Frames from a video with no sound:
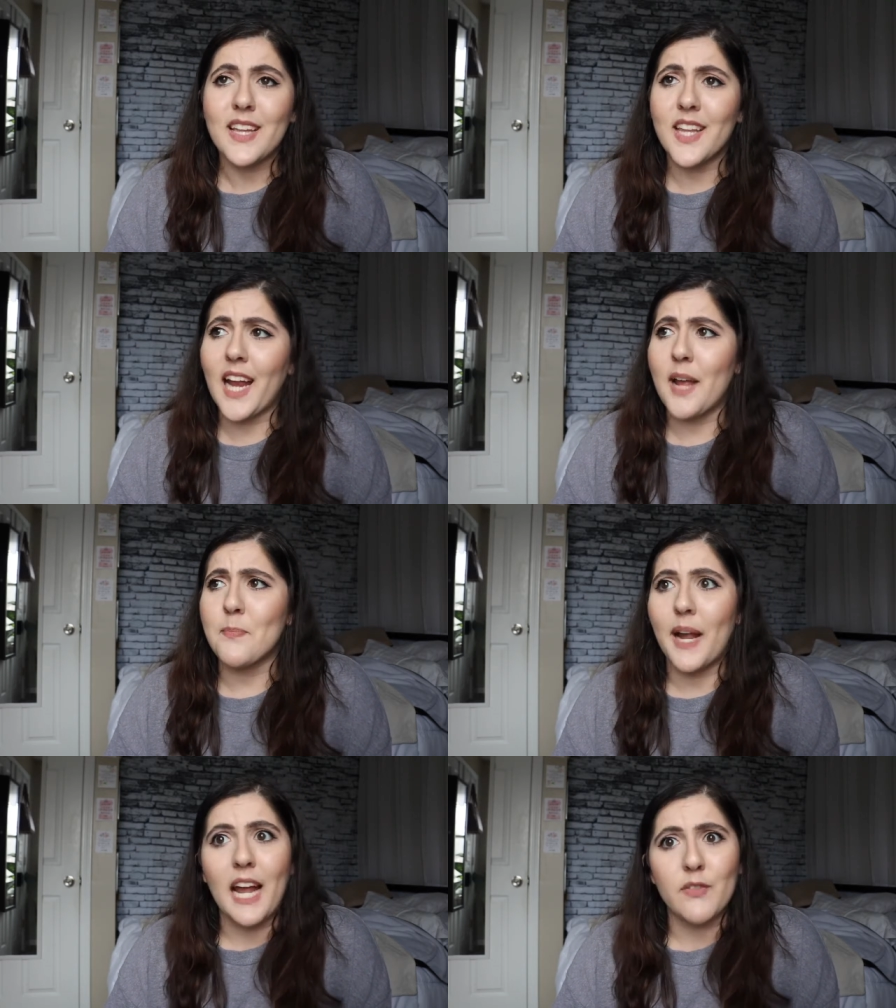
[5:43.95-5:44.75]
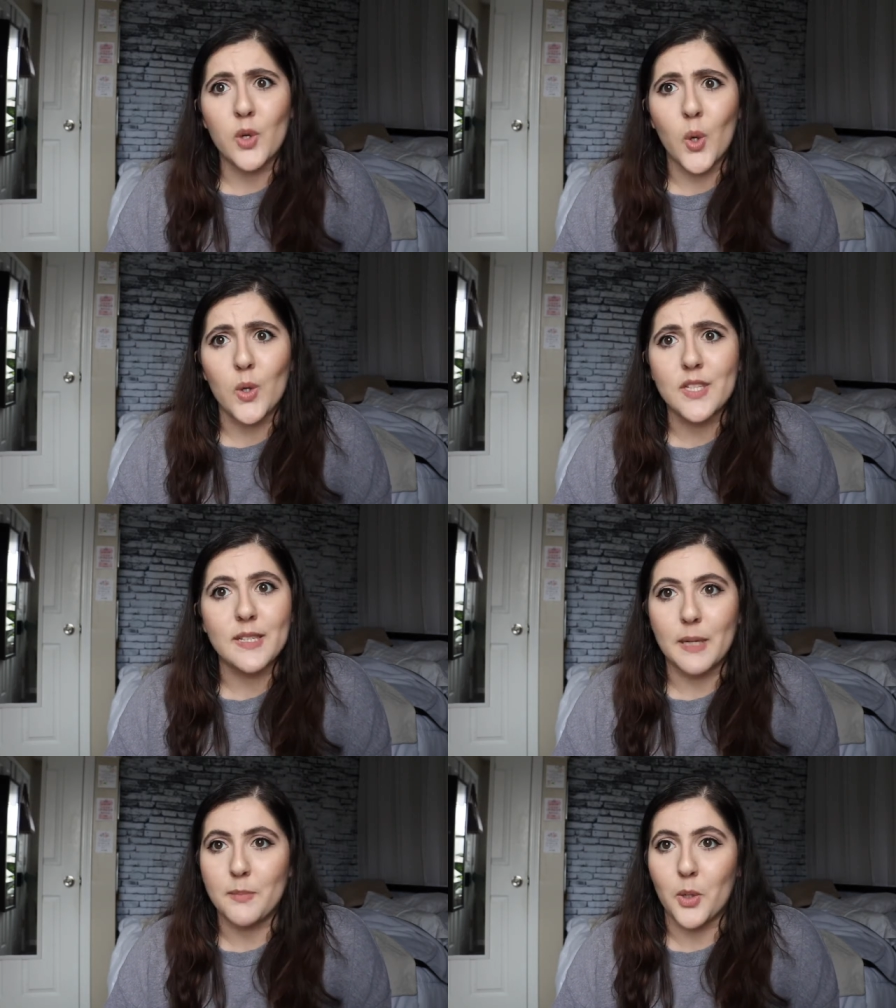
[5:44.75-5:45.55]
like I might have a
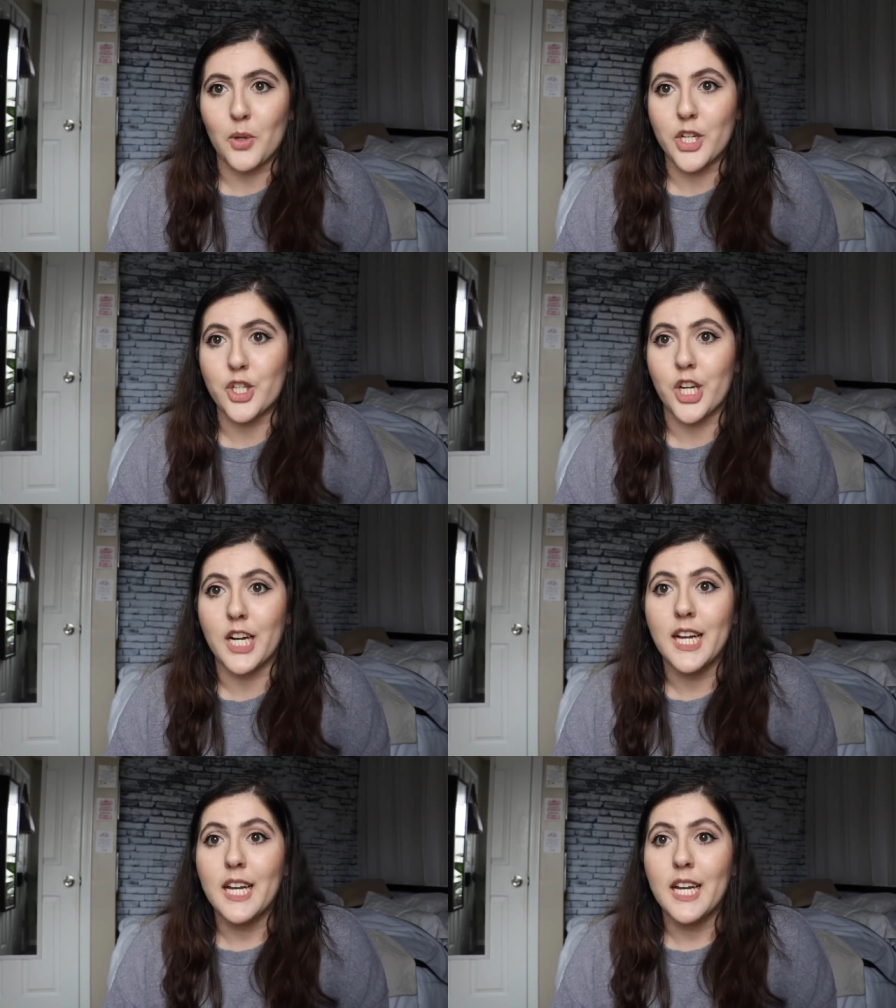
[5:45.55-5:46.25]
cold I'm not really sure